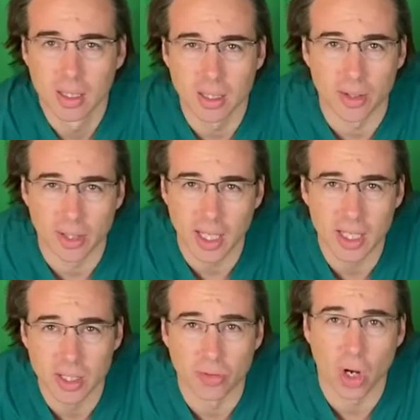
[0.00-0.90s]
Now, the key
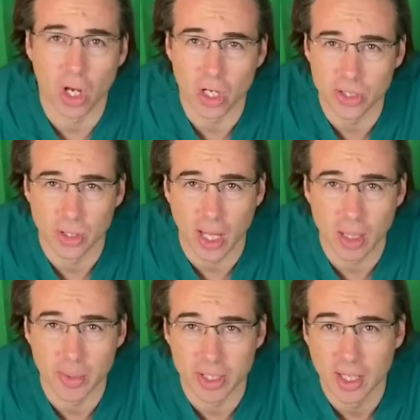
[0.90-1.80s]
to the rehearsal
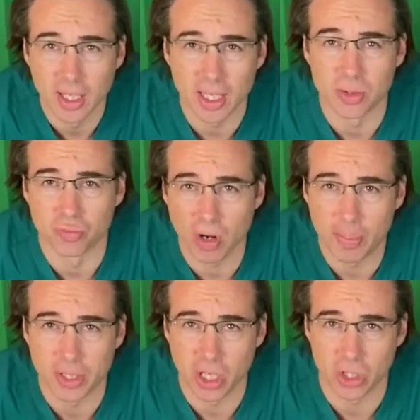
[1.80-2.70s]
element is
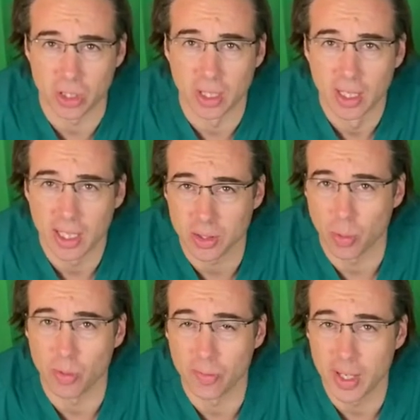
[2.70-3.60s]
repetition. That's
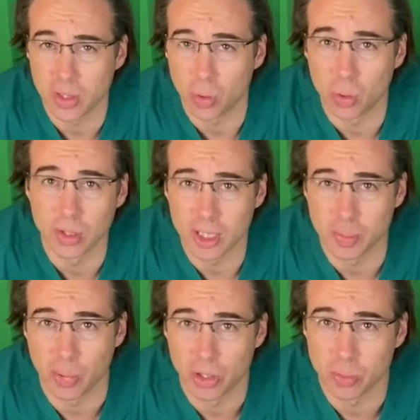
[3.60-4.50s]
why we've made all the
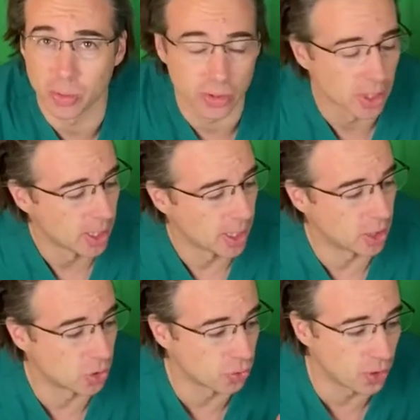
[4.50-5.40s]
disposables
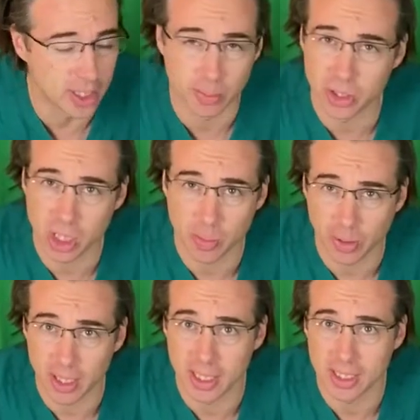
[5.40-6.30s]
incredibly cheap
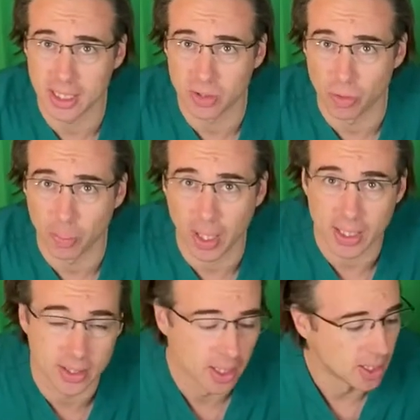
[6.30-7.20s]
and easy to
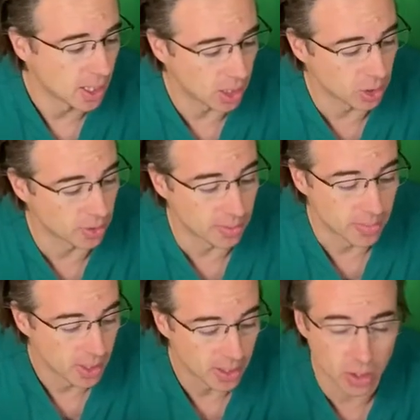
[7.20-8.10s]
replace. A lot of
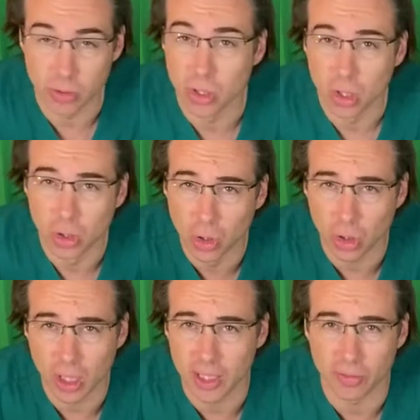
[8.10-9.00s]
them, they don't
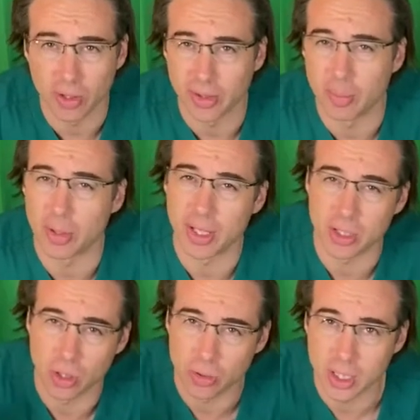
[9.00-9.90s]
look like the real thing, but they
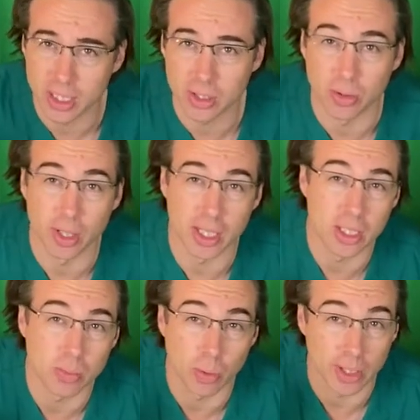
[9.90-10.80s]
don't need to.
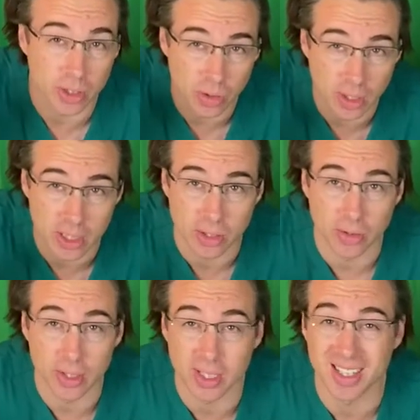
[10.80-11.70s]
What they do need to
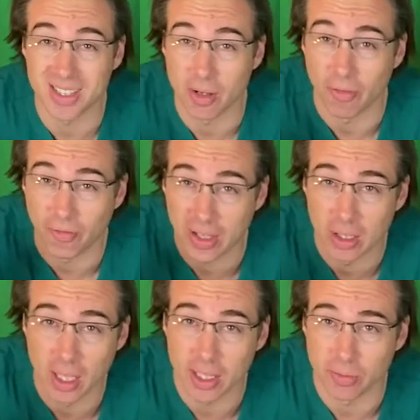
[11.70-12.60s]
do is they need to feel
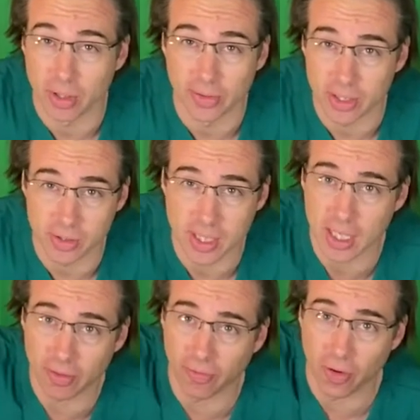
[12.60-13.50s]
like the real thing. So take
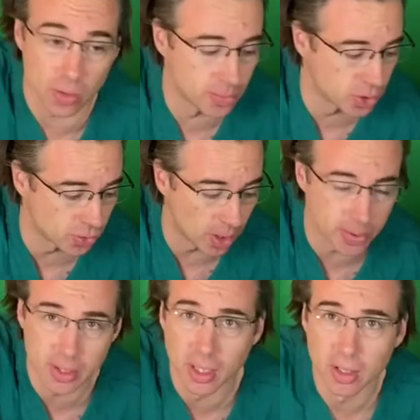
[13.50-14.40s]
the foam
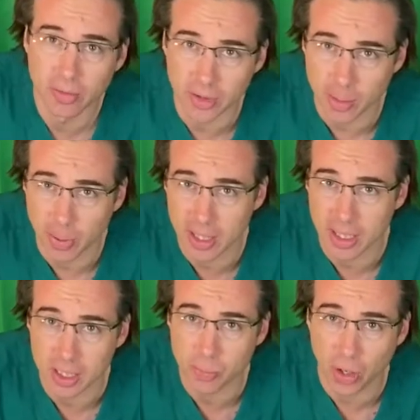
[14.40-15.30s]
strips for the
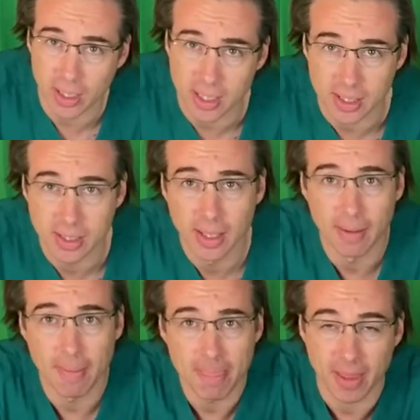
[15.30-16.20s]
appendix practice.
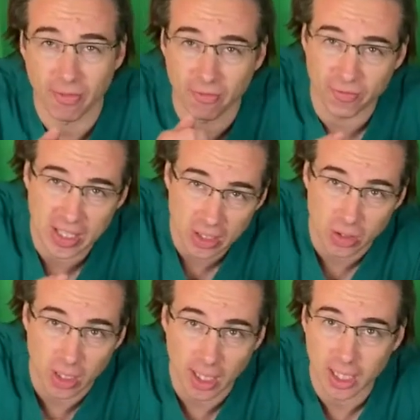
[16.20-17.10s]
They
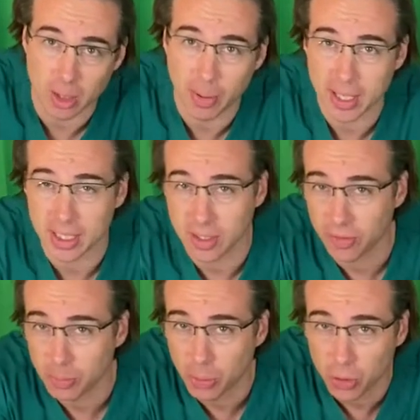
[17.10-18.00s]
feel like an appendix. If
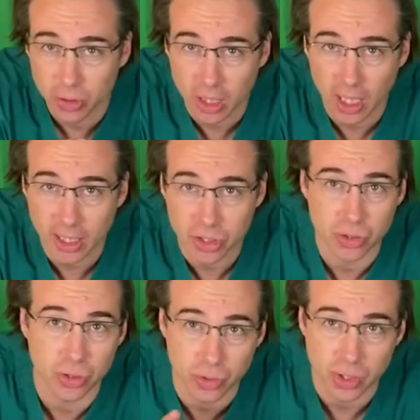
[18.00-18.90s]
you pull the ligature too